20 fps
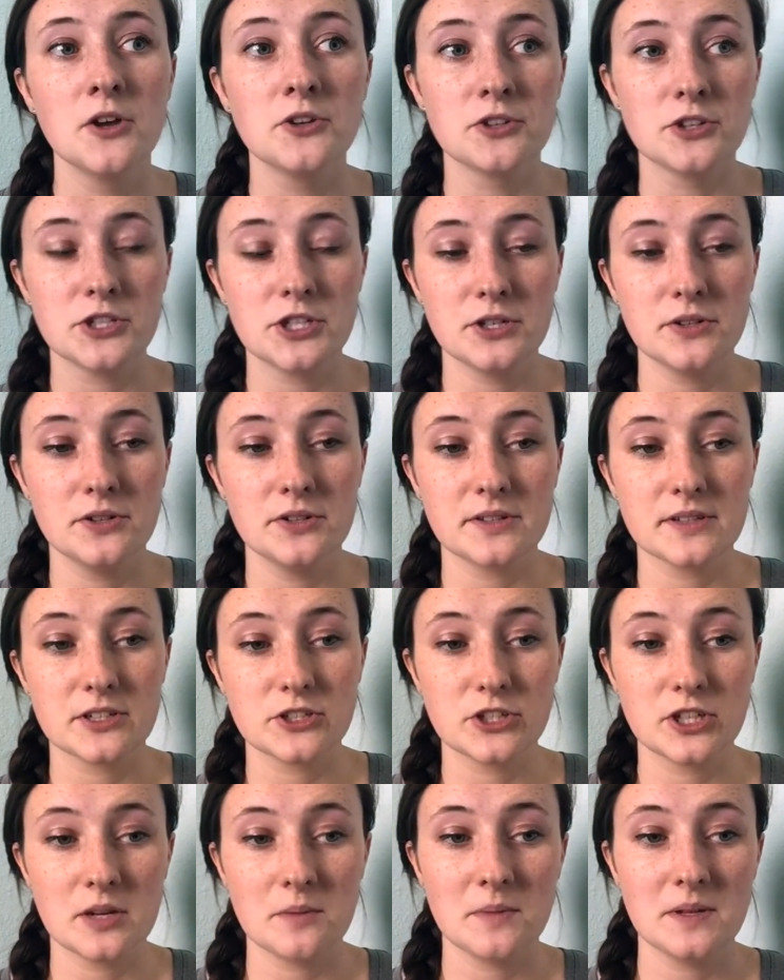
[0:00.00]
So she was
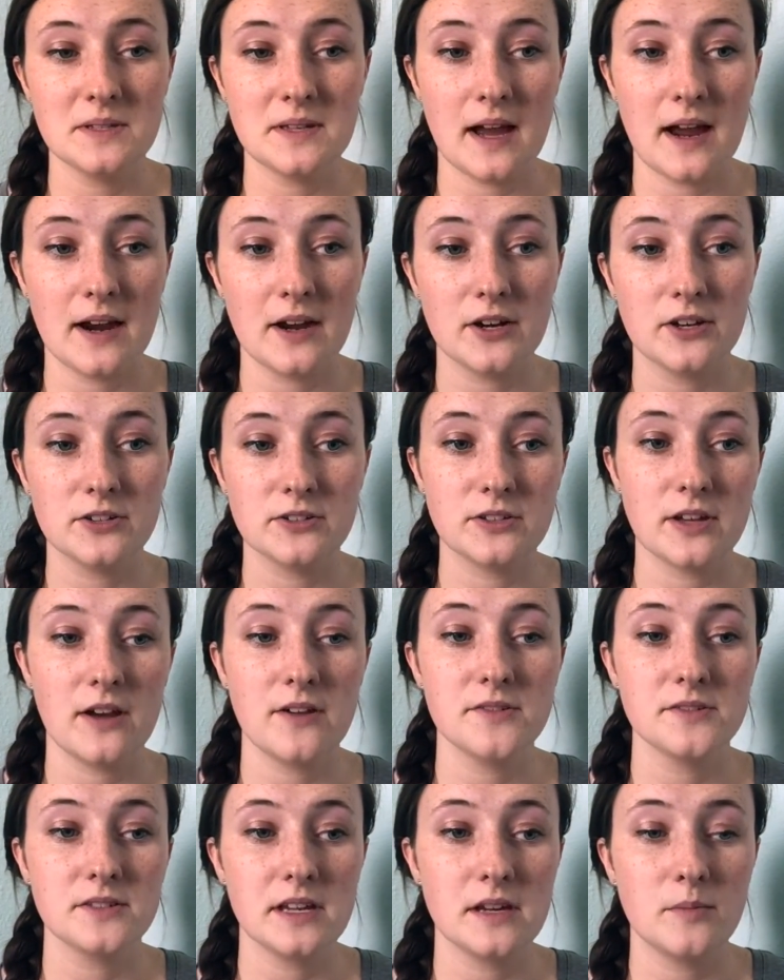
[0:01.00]
extremely tired, so
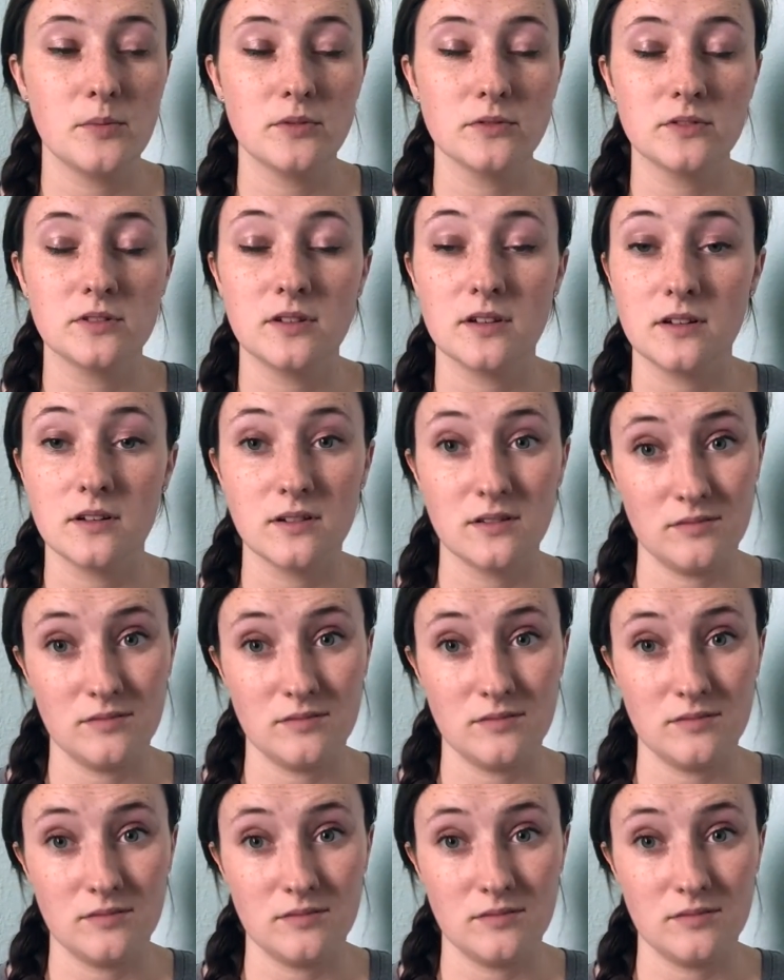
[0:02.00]
I was able to